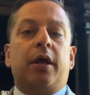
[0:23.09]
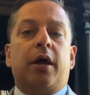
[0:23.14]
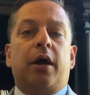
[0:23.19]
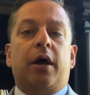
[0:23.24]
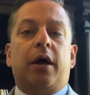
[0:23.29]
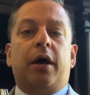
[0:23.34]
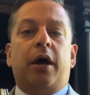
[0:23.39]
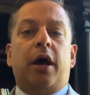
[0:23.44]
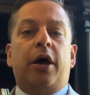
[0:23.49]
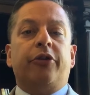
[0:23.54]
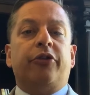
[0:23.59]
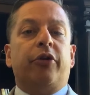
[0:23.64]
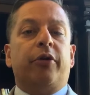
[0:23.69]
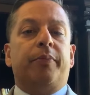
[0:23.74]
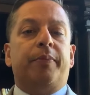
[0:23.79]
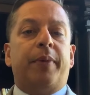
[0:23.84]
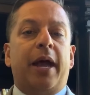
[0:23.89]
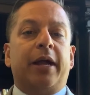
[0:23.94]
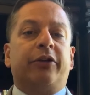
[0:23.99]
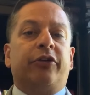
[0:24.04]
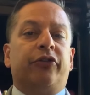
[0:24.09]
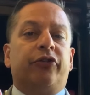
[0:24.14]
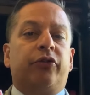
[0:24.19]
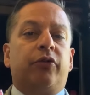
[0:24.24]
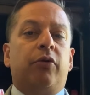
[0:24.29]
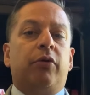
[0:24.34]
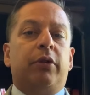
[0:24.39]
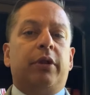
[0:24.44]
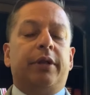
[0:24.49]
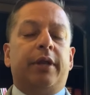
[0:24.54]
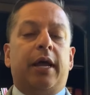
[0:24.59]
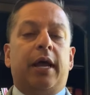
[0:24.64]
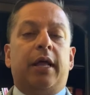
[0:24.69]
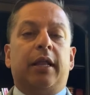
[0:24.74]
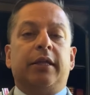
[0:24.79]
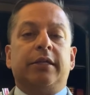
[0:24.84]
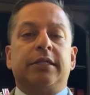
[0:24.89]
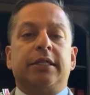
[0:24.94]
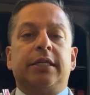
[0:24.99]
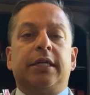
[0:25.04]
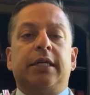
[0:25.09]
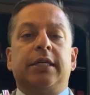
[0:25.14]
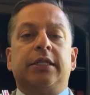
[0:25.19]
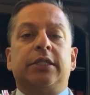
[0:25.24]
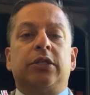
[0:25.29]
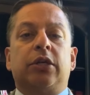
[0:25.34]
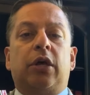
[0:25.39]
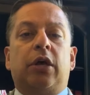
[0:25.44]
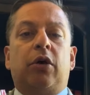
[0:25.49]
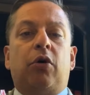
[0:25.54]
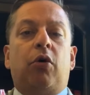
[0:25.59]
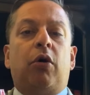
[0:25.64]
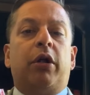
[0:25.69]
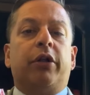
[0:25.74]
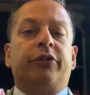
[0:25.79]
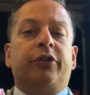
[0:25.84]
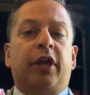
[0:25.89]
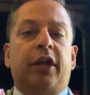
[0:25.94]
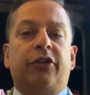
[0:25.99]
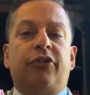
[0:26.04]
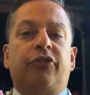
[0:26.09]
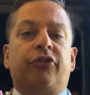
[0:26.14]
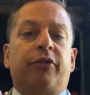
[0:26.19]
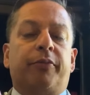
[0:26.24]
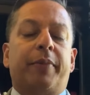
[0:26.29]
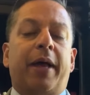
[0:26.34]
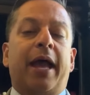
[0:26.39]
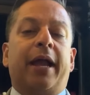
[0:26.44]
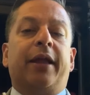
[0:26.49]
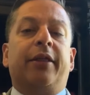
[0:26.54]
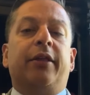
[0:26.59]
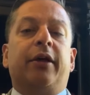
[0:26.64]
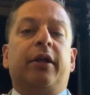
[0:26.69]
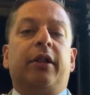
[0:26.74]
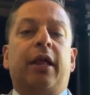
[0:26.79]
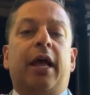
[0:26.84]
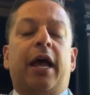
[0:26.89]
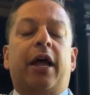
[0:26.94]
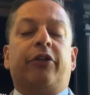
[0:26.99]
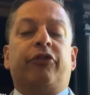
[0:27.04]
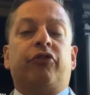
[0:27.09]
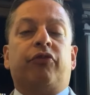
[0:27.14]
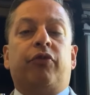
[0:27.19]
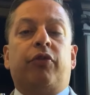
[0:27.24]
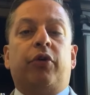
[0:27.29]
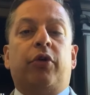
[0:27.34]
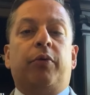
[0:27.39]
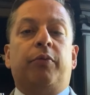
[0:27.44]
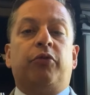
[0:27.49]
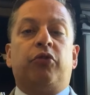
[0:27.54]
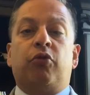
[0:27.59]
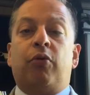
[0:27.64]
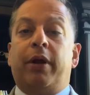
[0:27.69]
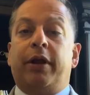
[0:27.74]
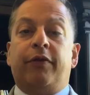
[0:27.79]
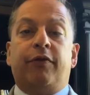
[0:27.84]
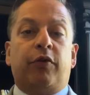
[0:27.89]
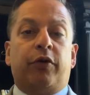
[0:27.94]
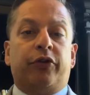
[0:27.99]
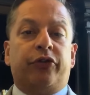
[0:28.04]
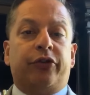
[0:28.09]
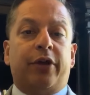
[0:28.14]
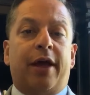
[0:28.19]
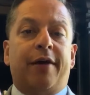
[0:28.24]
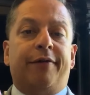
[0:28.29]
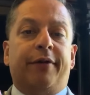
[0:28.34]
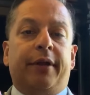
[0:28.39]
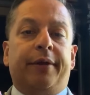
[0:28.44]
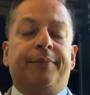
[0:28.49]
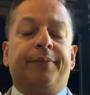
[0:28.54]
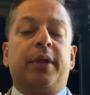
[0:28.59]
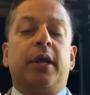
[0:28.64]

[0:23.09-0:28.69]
Uh, under a back to school analysis, uh, all teachers are back in the classroom 24 seven.